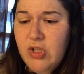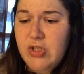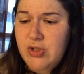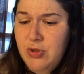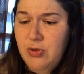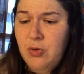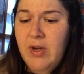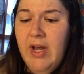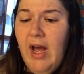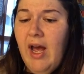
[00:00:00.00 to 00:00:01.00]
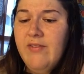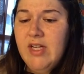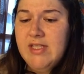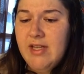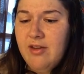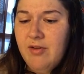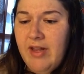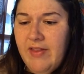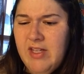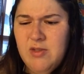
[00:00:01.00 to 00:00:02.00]
two, having to say the right
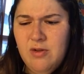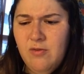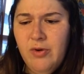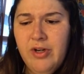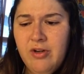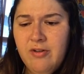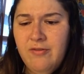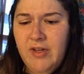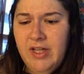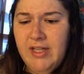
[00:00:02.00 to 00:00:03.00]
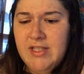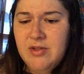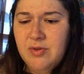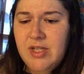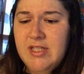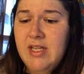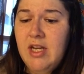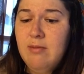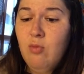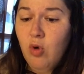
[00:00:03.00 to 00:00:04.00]
things to avoid hurt feelings, three,
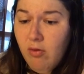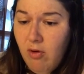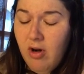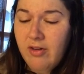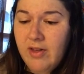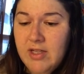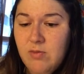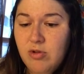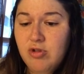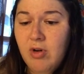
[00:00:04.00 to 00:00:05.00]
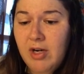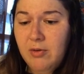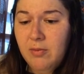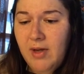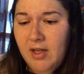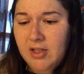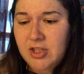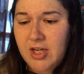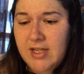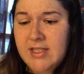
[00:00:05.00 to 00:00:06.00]
saying more wrong things while trying to
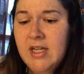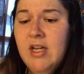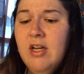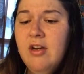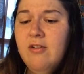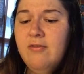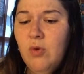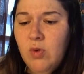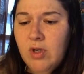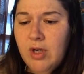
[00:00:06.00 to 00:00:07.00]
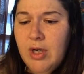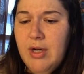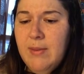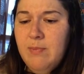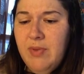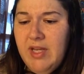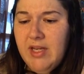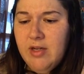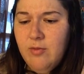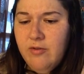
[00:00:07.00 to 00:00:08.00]
apologize, four, being
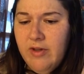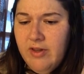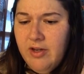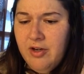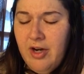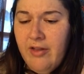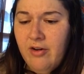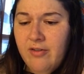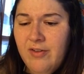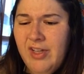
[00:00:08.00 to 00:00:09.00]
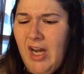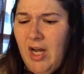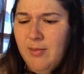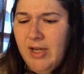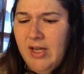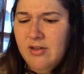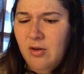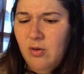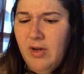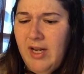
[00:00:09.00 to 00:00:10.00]
in a movie theater together and feeling obligated to
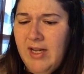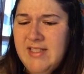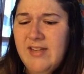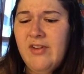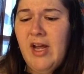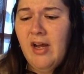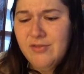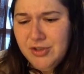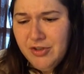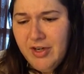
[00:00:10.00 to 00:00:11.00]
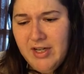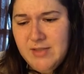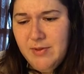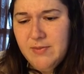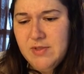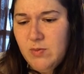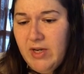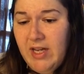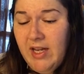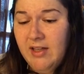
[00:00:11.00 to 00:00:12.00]
hold hands even after your hands become
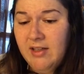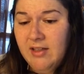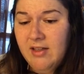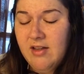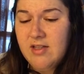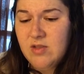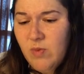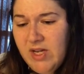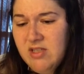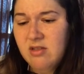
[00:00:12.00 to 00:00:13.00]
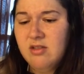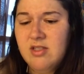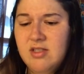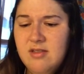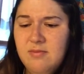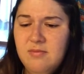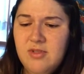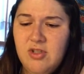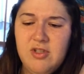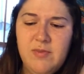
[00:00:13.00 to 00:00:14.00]
sweaty and the sweat darts
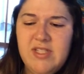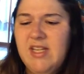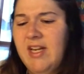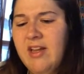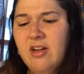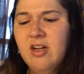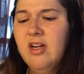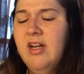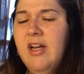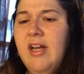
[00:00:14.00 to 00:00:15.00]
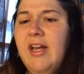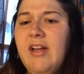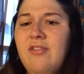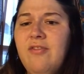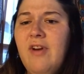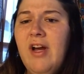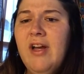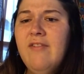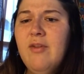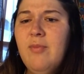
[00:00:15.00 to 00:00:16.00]
starts mixing together. And
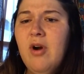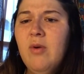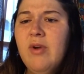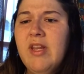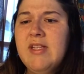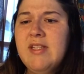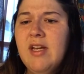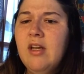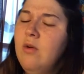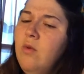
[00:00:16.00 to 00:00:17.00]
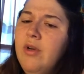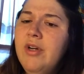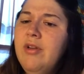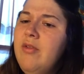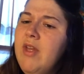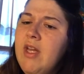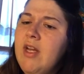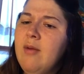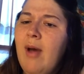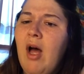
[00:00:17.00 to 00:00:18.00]
five, the part where they say, What are you
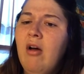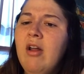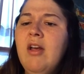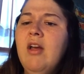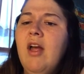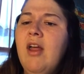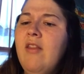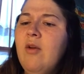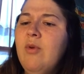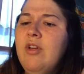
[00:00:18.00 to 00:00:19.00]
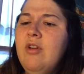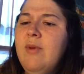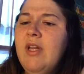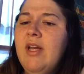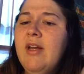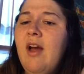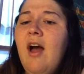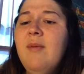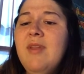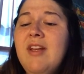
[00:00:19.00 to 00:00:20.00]
thinking about? And they want you to be like,
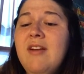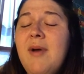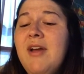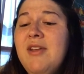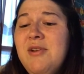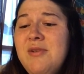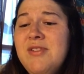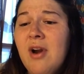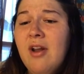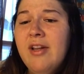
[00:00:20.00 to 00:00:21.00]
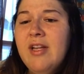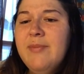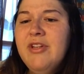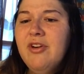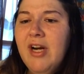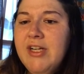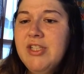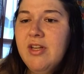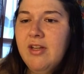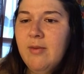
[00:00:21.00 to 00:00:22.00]
I'm thinking about you, darling, but you're
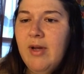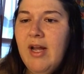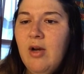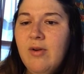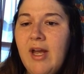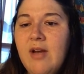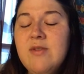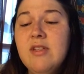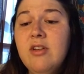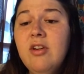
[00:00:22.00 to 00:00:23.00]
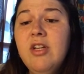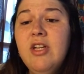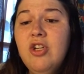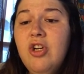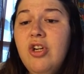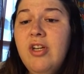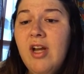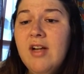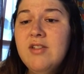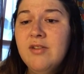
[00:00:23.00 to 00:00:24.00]
actually thinking about how cows literally could
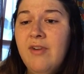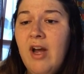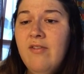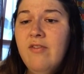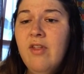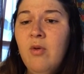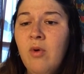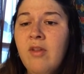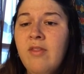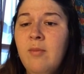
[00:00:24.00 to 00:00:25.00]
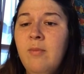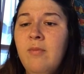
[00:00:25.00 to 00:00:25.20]
not survive if they weren't the